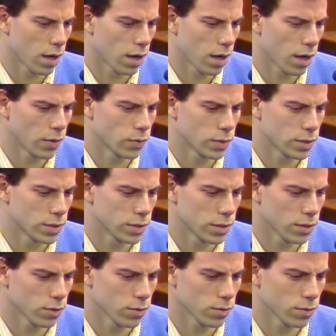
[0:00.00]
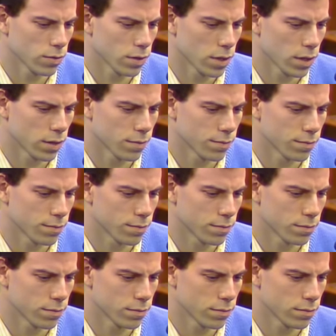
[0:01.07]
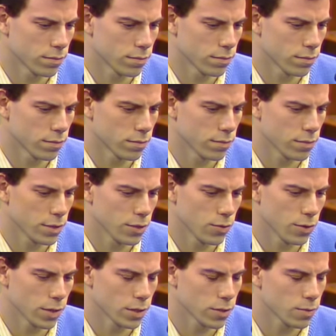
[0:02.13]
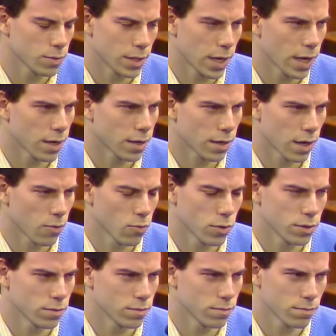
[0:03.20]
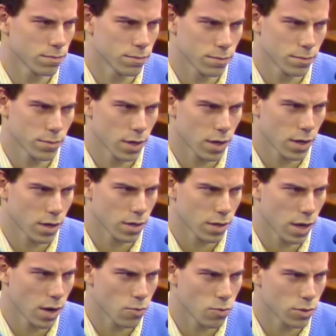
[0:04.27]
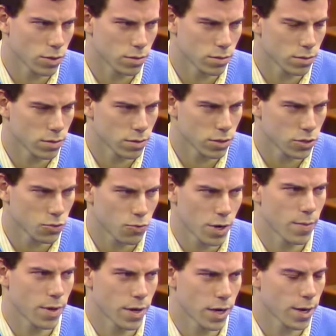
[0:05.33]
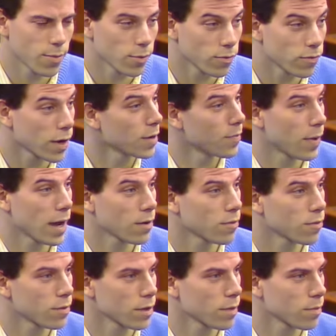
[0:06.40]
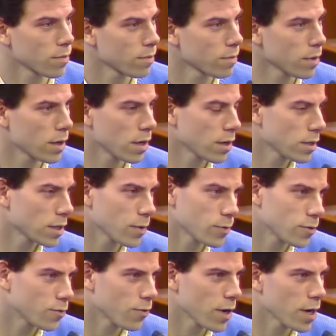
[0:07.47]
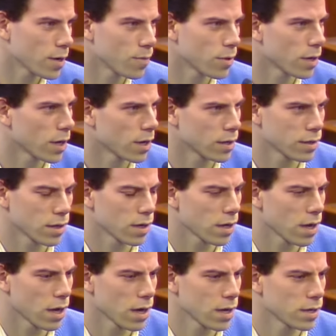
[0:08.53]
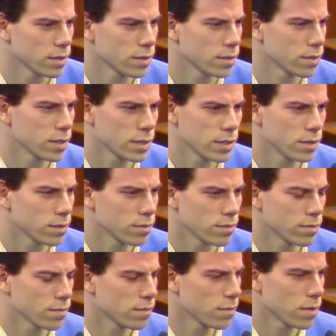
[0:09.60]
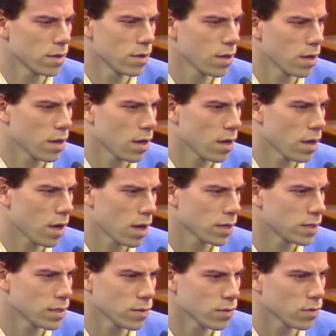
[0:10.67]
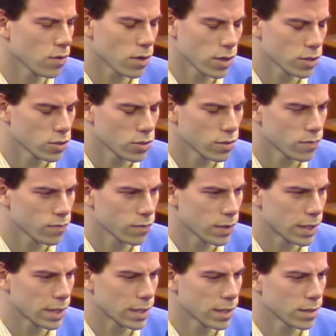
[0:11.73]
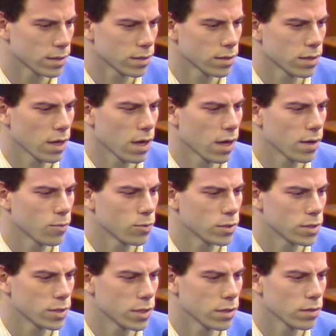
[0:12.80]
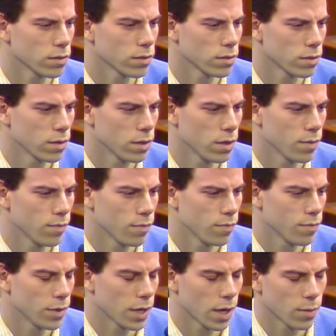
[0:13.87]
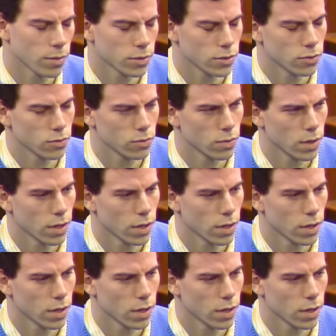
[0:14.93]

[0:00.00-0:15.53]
I would still um, be doing this with Dad, and I wouldn't, I wouldn't scream at him or fight back with him because I was afraid. But I, I didn't. I still thought I should have, and I would still be able to